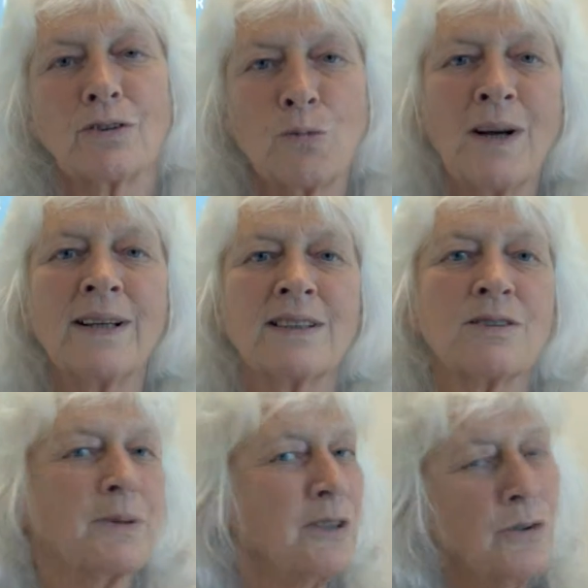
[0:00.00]
One is
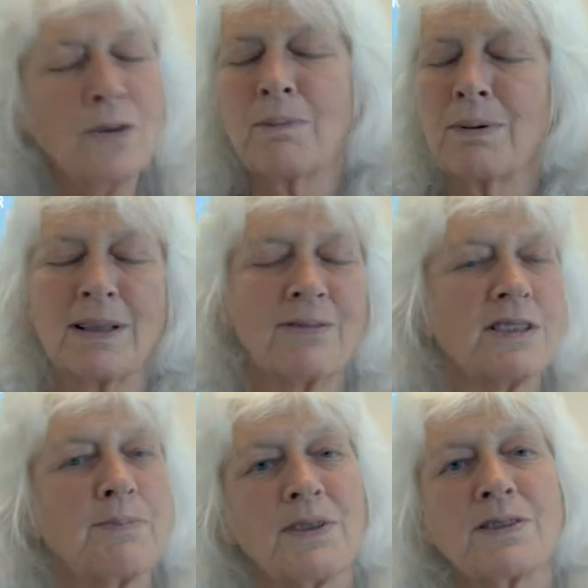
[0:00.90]
we do not believe it's
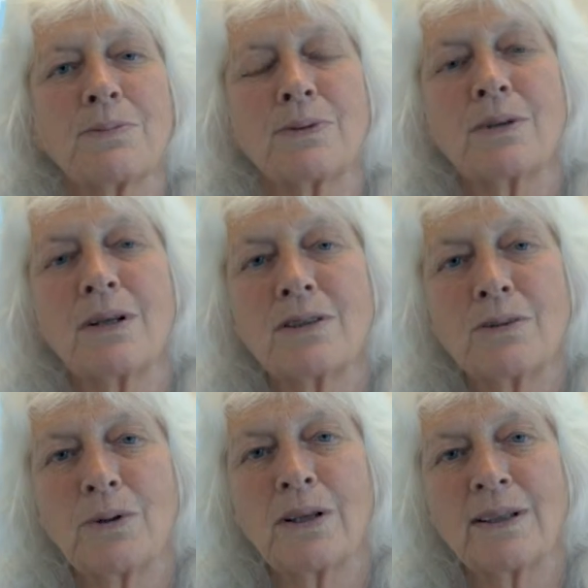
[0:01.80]
possible to
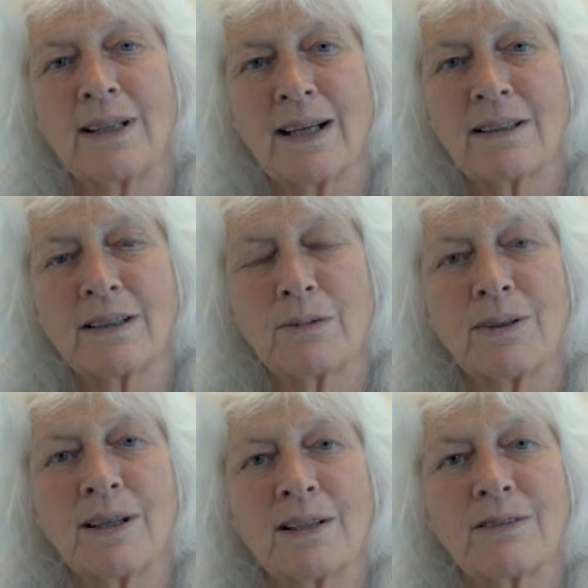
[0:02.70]
work in the Arctic
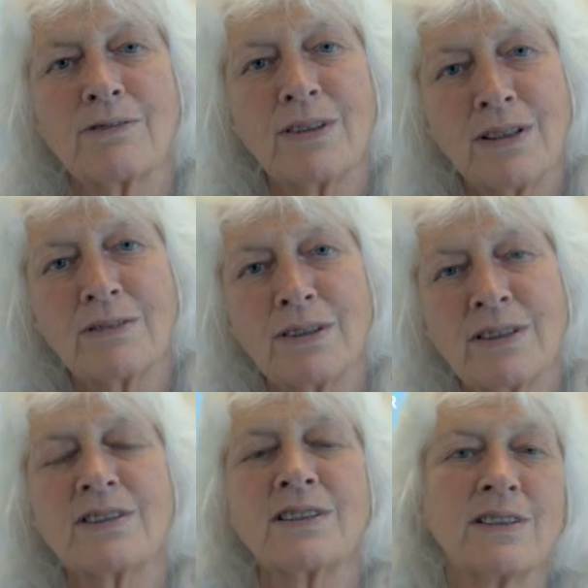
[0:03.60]
without a very, very
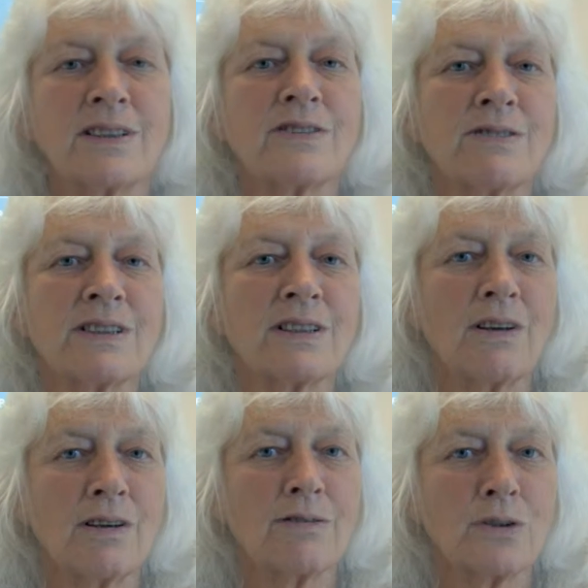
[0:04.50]
serious risk
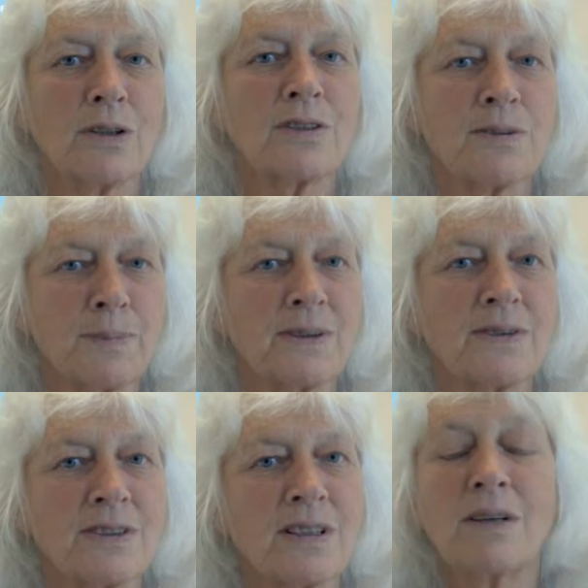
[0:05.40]
of oil
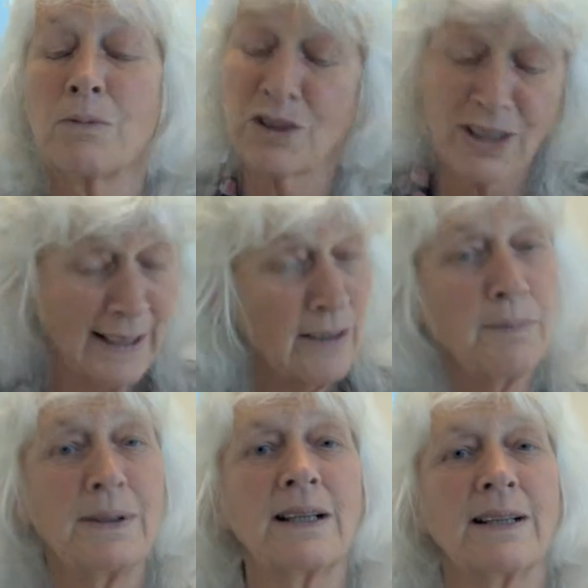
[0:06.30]
spills, which cannot
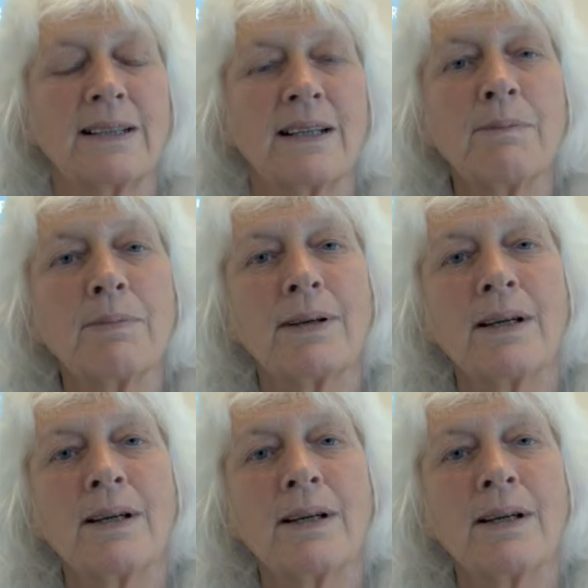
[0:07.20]
be cleaned up.